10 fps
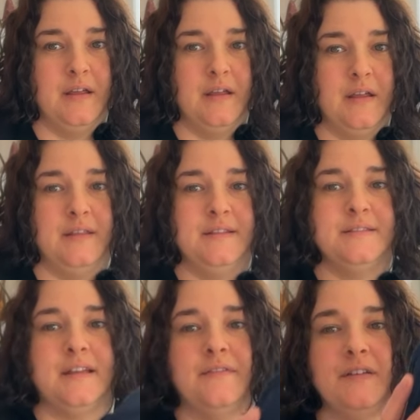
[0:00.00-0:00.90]
This
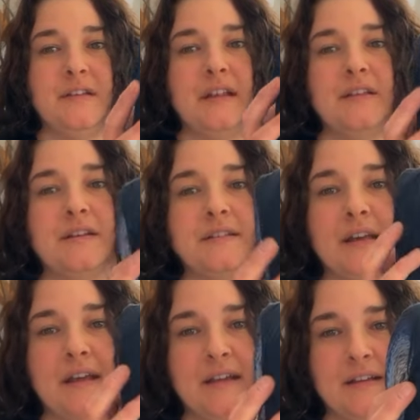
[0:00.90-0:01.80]
definitely looks
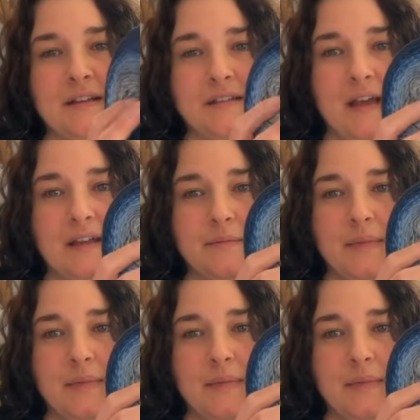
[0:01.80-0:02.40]
like an exact